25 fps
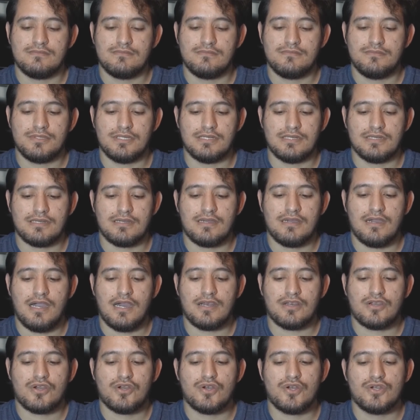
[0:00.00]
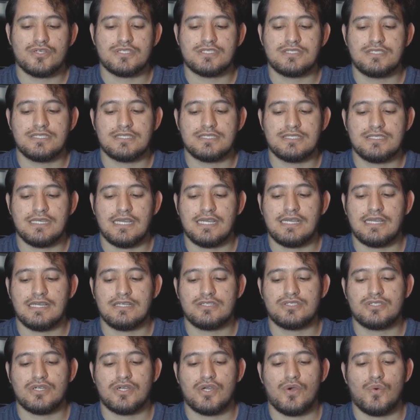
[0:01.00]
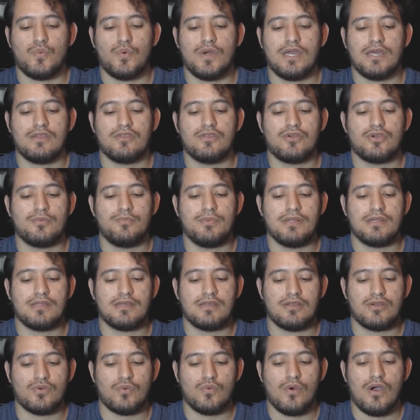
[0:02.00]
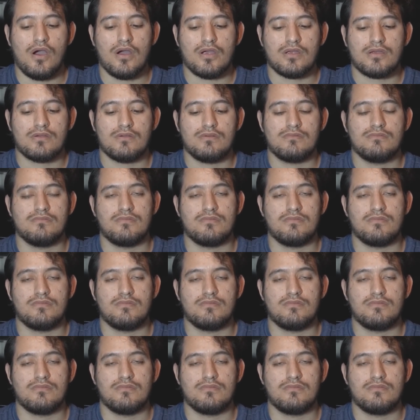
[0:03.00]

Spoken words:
but God cursed the snake and took away their ability to walk